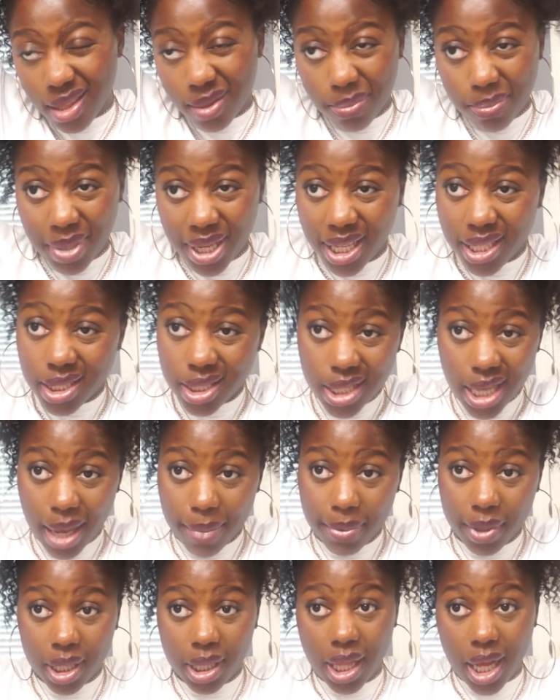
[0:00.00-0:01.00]
the best
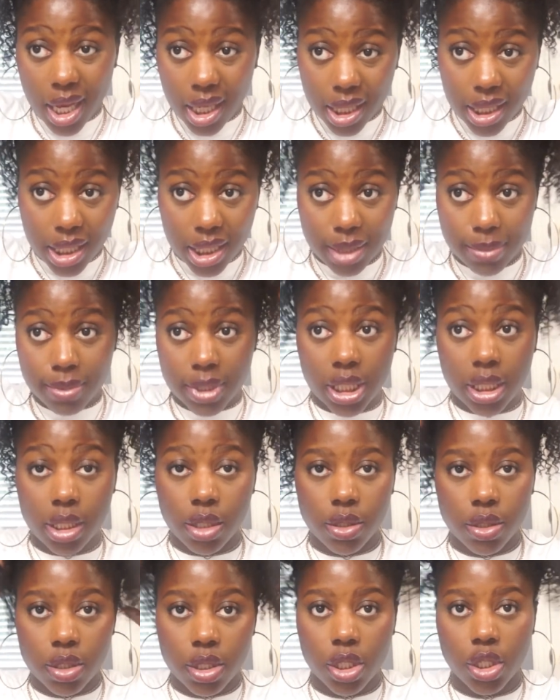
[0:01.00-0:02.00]
type of claw clip
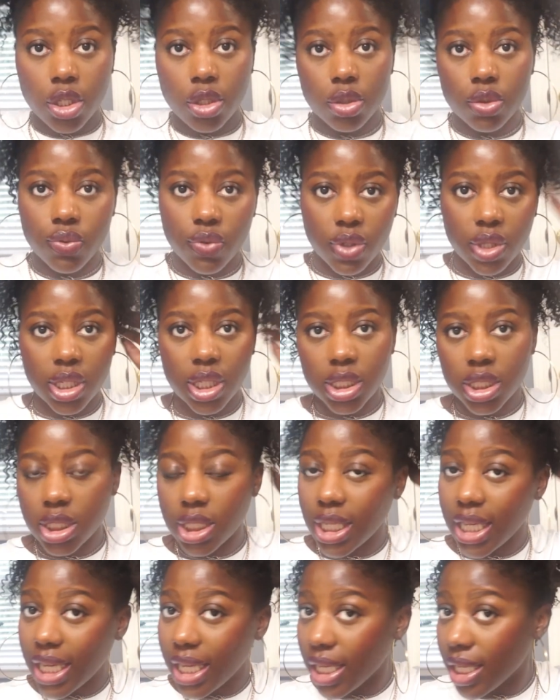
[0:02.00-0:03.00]
to use for
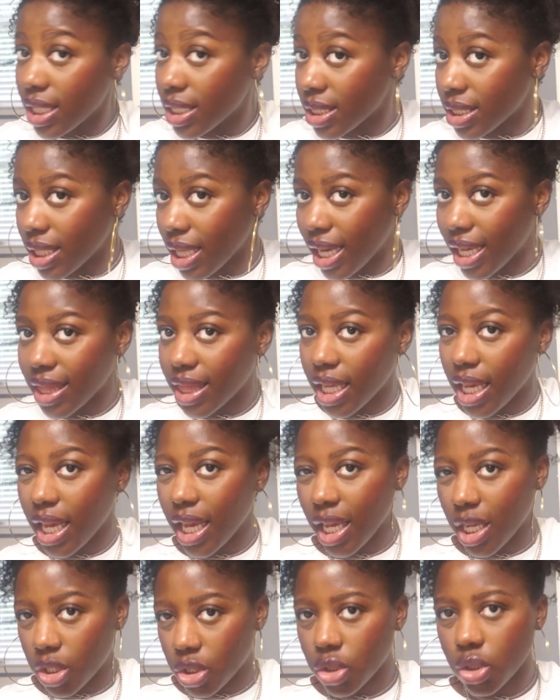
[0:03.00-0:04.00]
this is like the
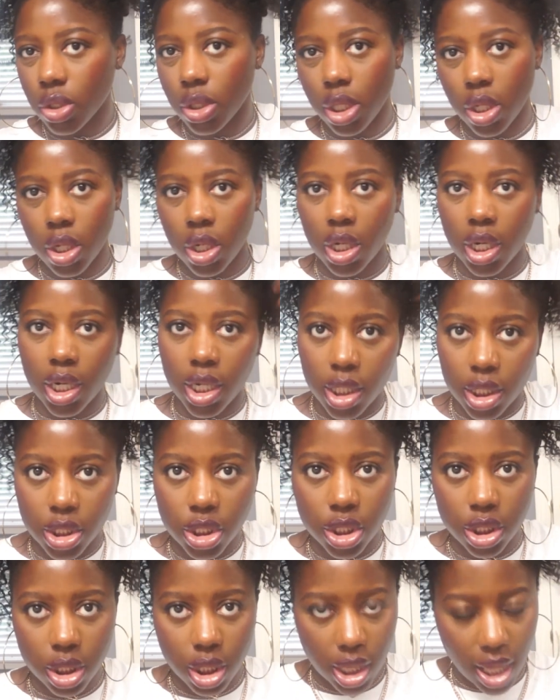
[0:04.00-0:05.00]
extra
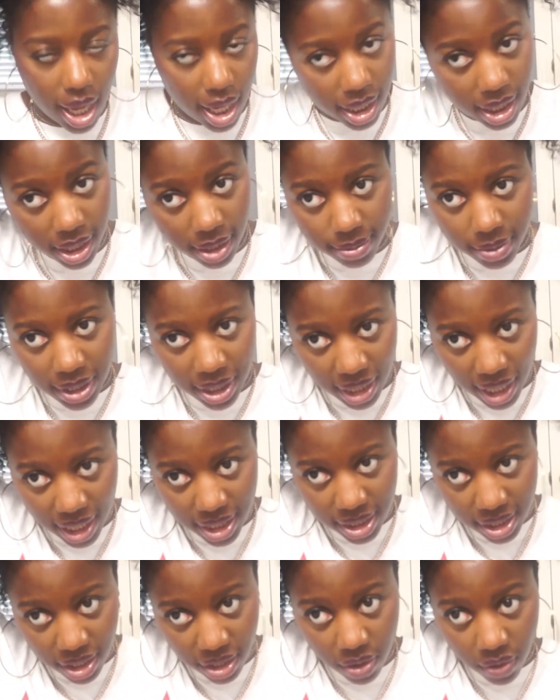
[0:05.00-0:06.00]
large claw clips that they
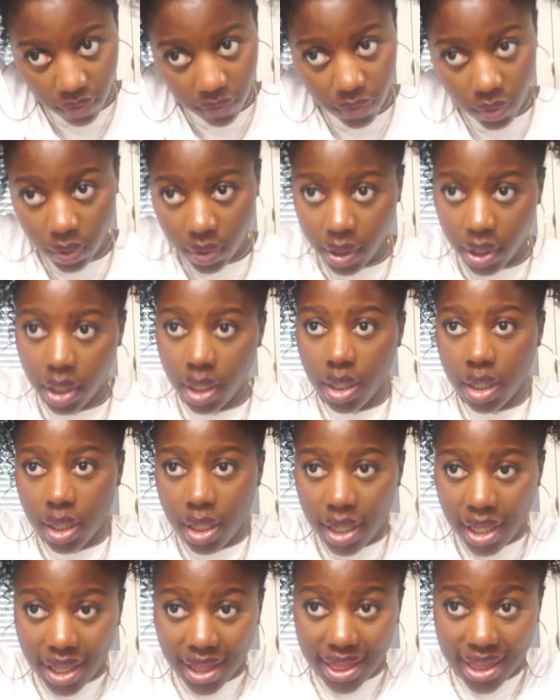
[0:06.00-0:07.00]
sell for
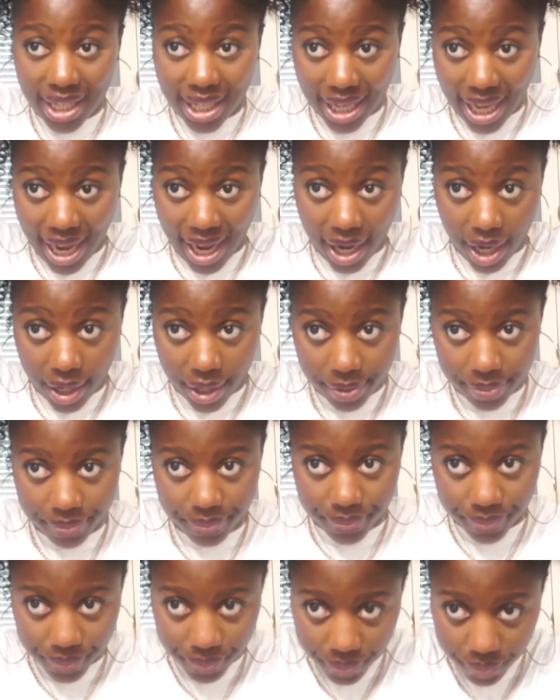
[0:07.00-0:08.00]
thick hair.
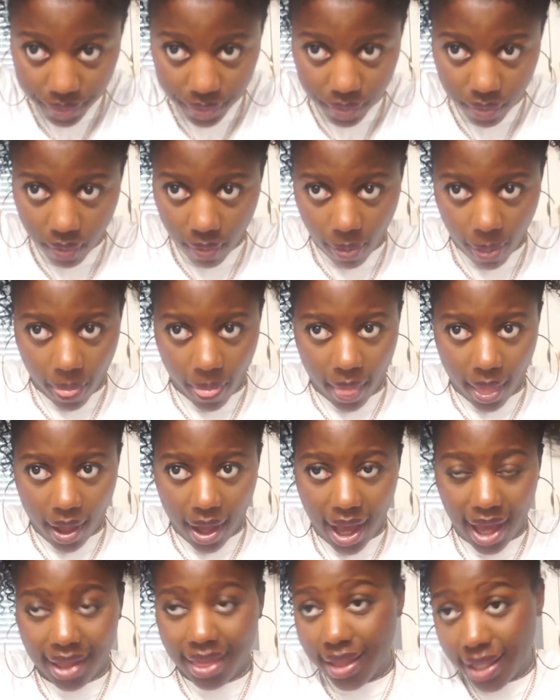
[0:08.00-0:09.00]

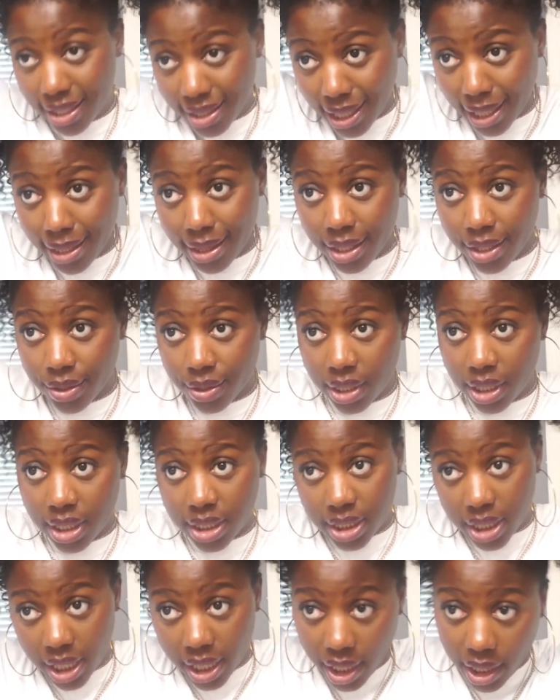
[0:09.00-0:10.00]
I think they literally
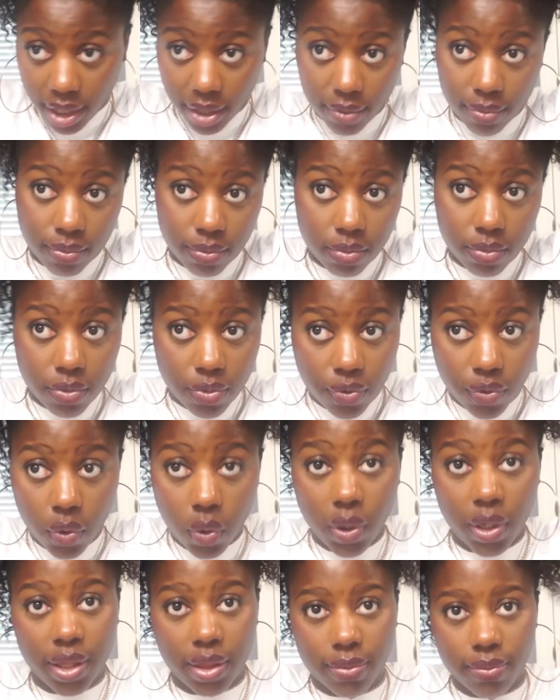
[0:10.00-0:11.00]
say
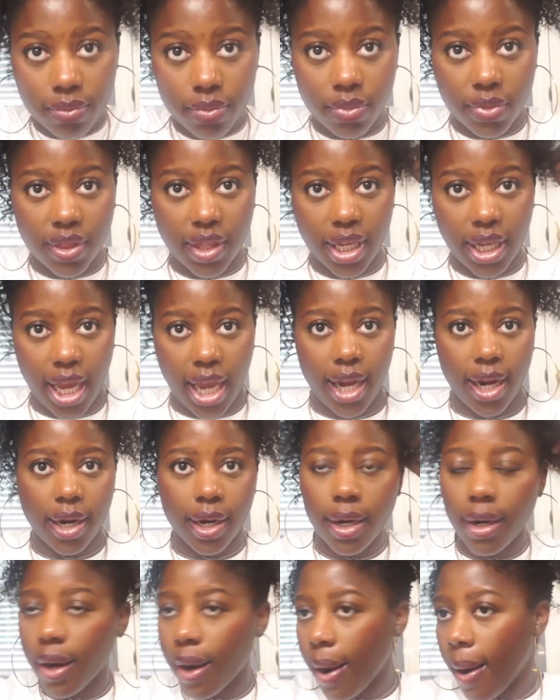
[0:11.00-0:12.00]
for thick
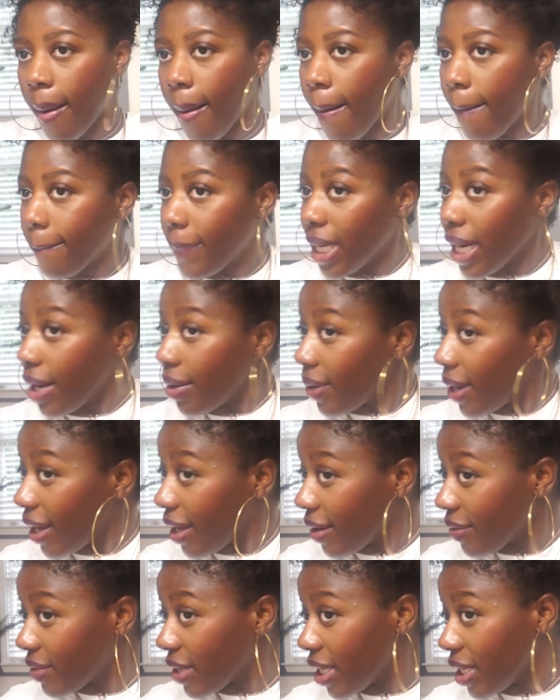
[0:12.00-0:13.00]
hair, but I don't
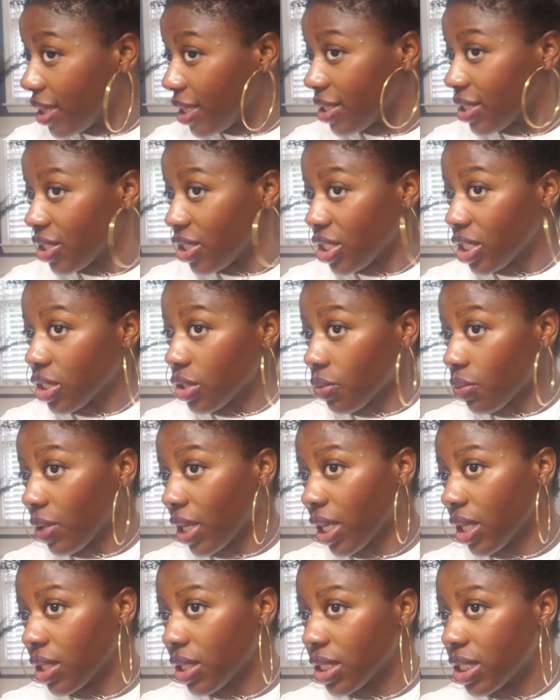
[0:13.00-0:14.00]
have that. This is just a
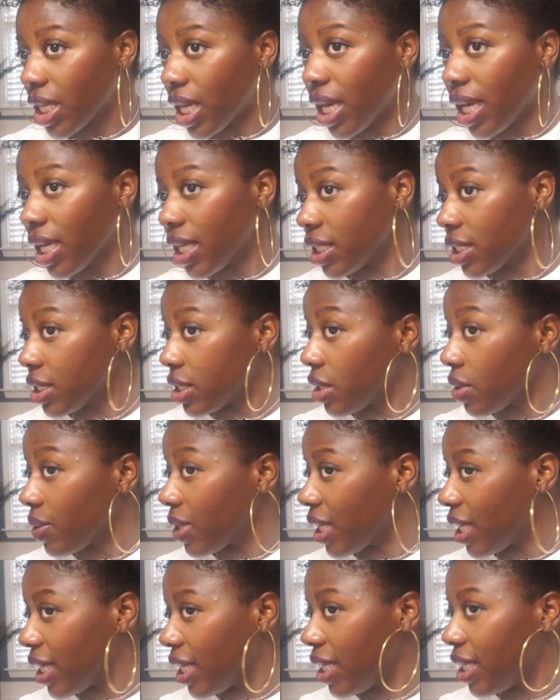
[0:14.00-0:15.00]
regular size, so
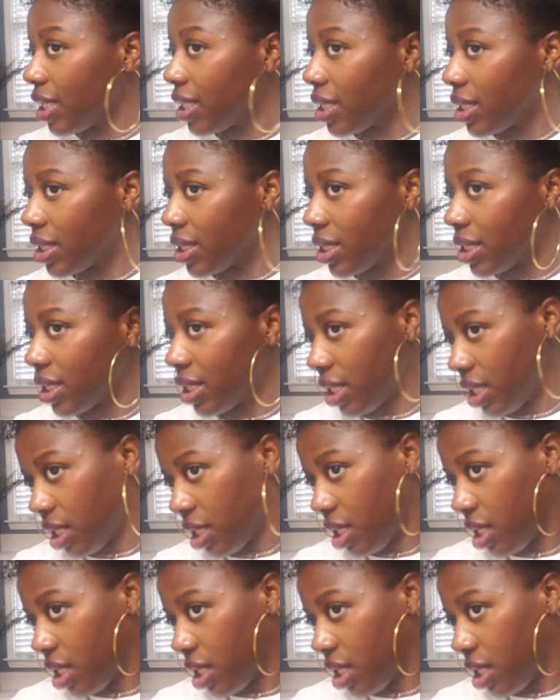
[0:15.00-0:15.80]
it is.